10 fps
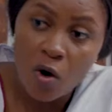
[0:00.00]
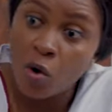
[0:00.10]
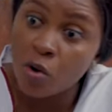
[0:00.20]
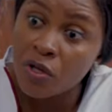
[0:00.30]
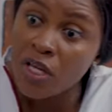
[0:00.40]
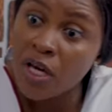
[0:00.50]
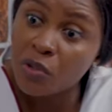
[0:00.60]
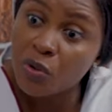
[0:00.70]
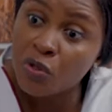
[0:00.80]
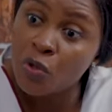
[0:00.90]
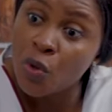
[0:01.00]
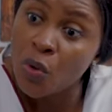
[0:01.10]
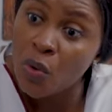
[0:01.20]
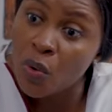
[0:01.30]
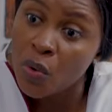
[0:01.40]
Oh, you think I don't
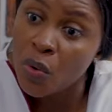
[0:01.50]
know?